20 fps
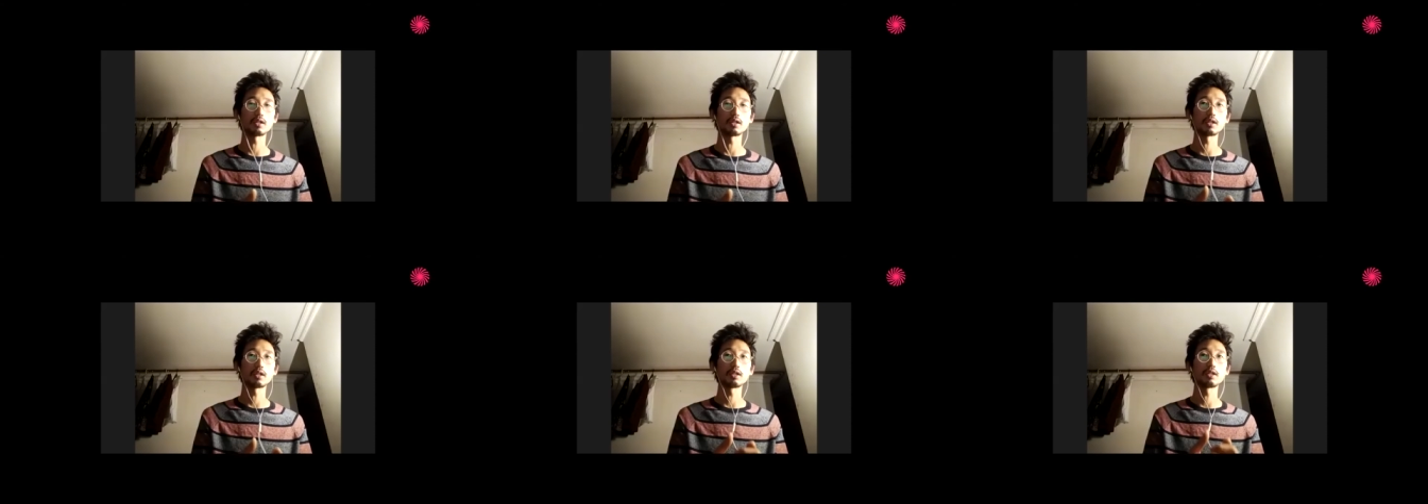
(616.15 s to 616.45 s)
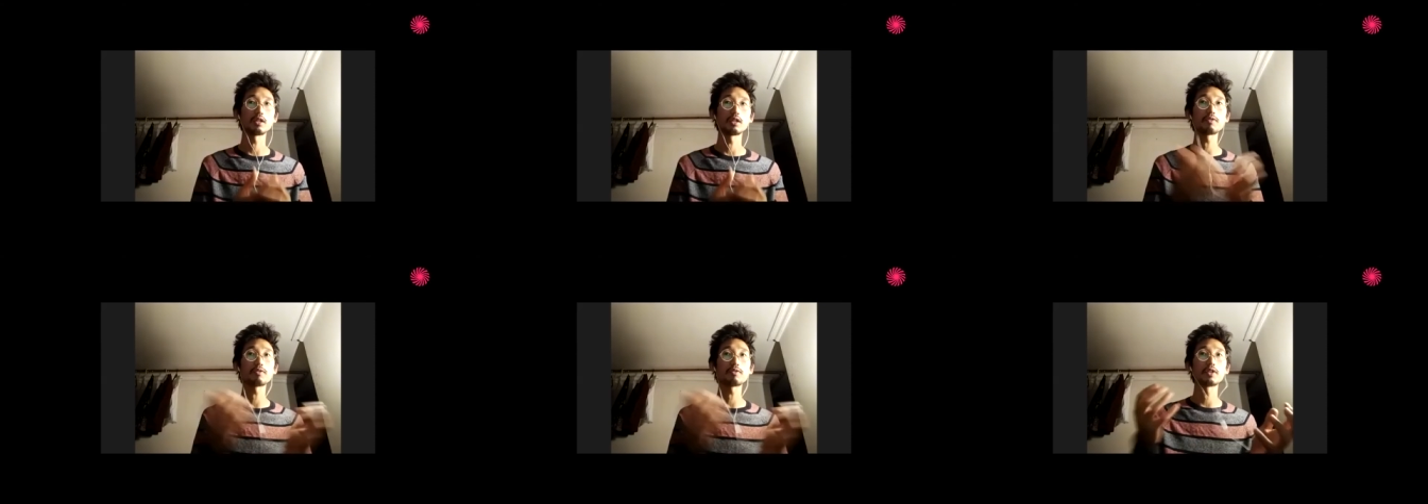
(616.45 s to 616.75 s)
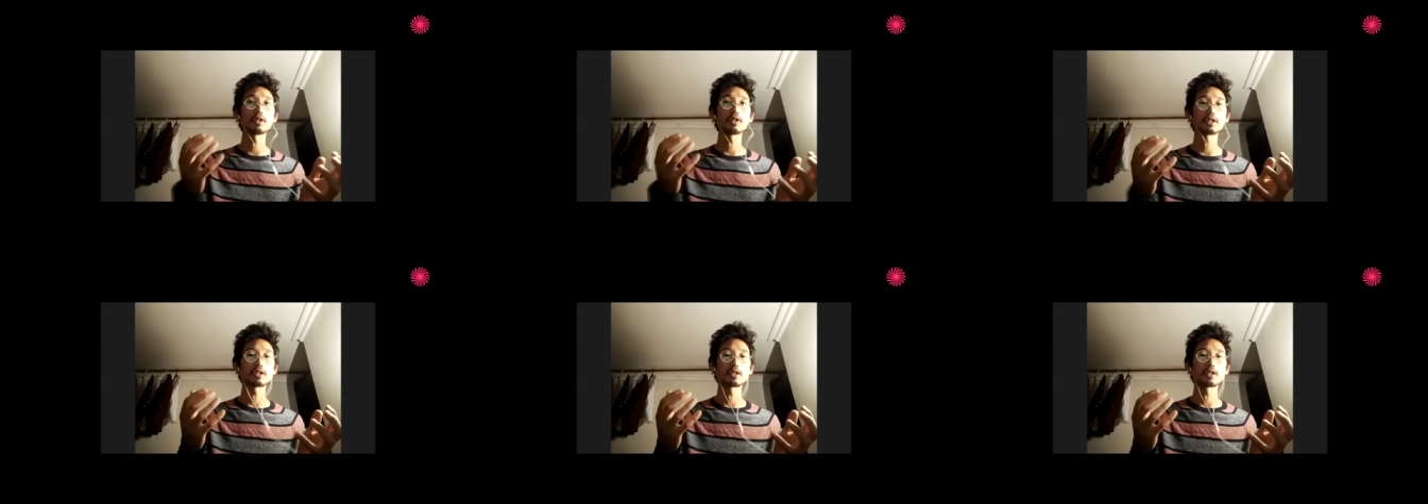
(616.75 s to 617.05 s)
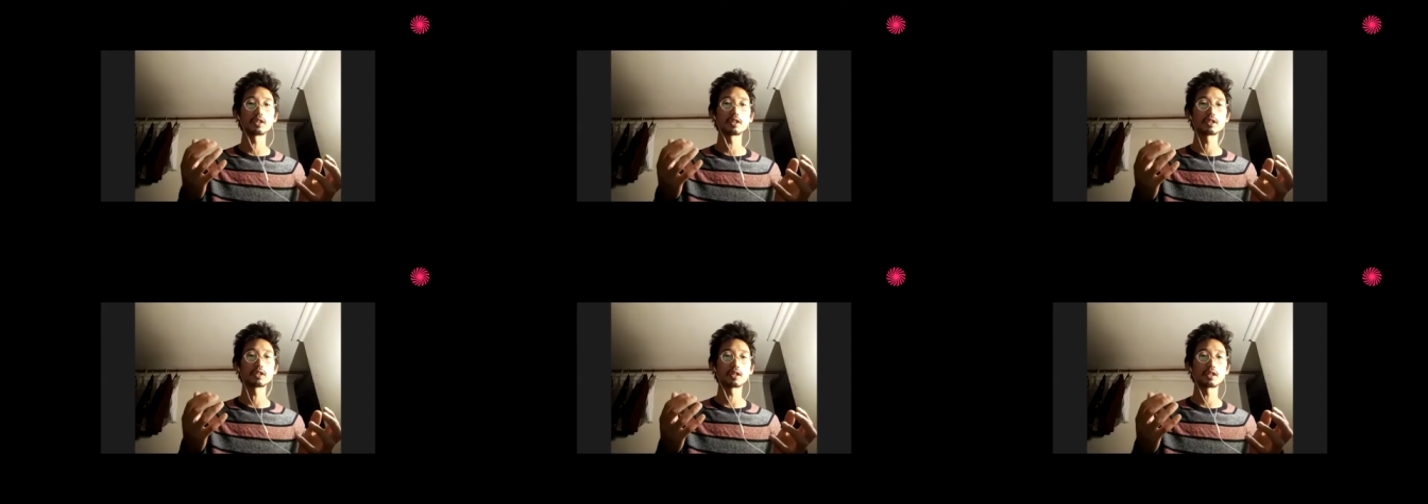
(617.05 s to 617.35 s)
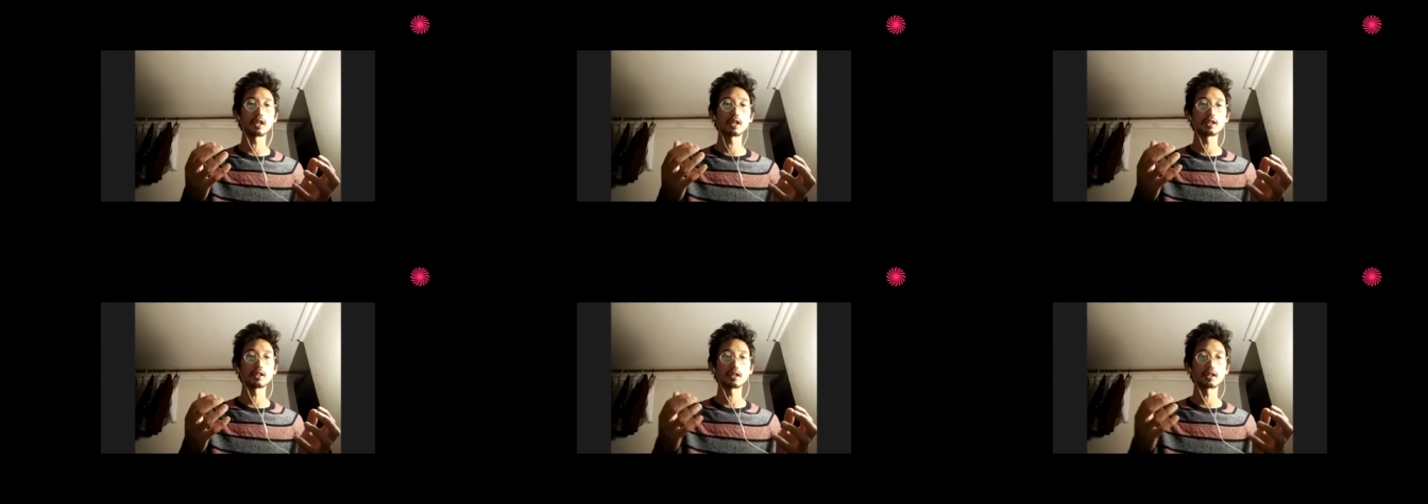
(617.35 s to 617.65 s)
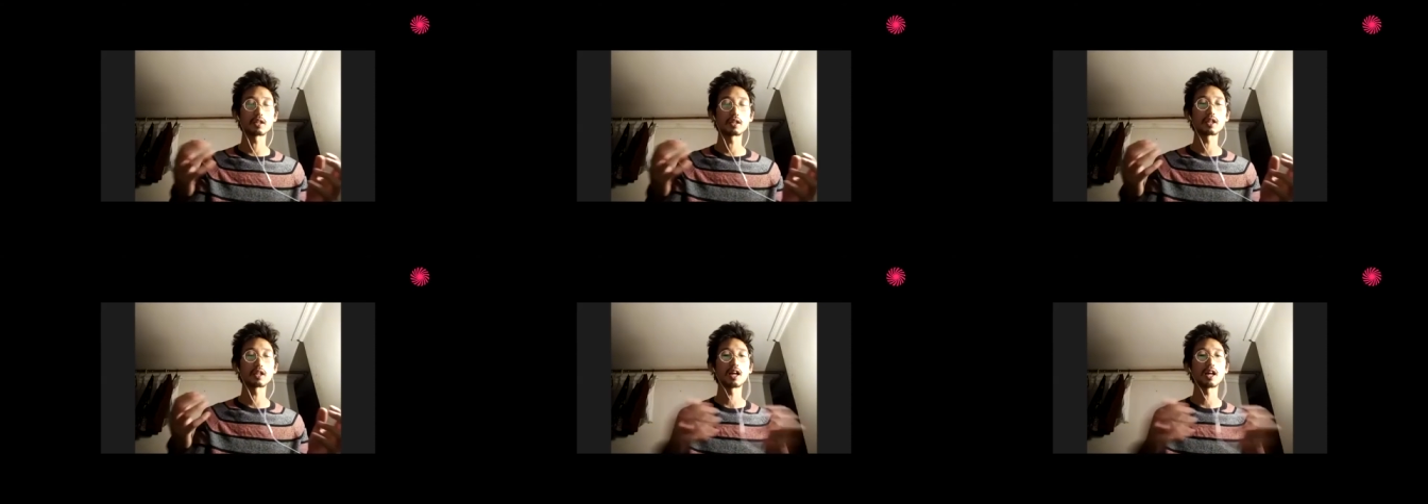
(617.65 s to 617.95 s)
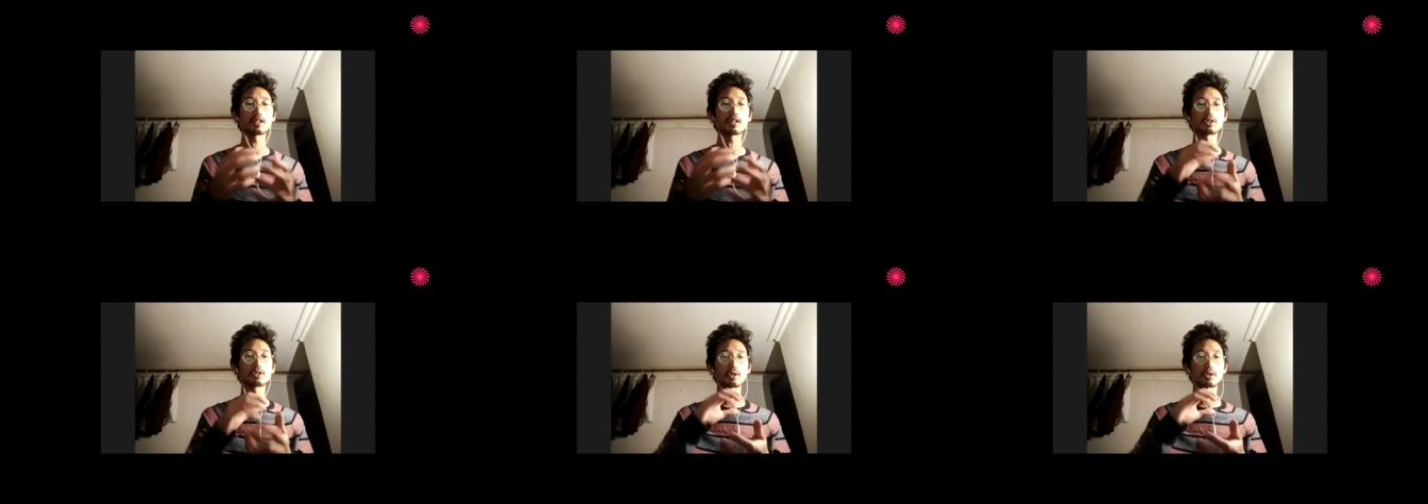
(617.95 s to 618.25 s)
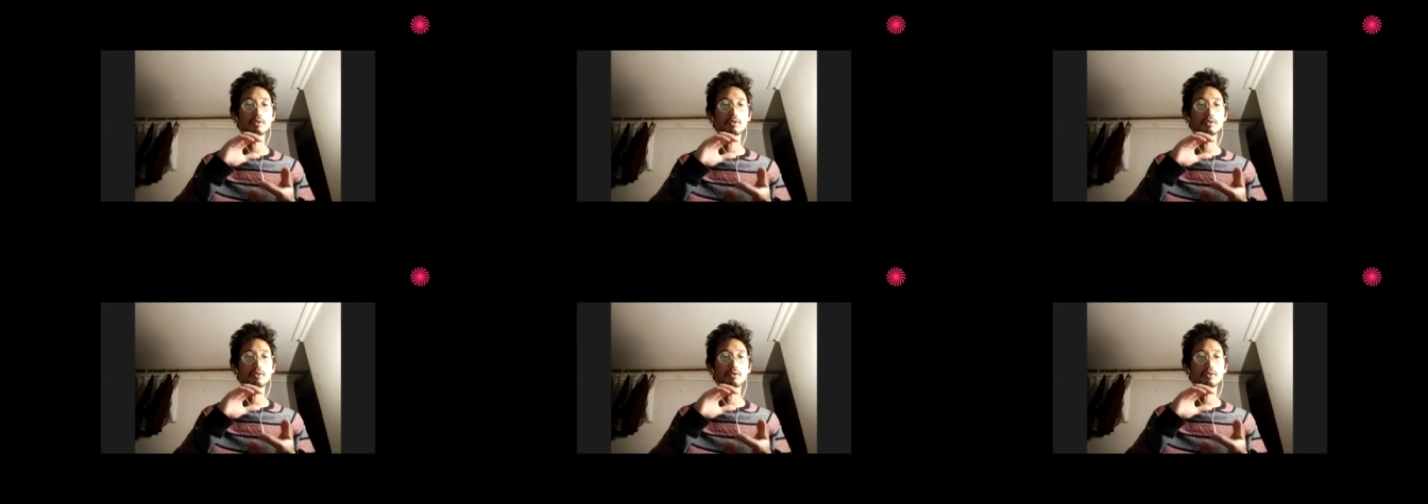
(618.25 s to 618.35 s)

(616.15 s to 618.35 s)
the differences and the clash or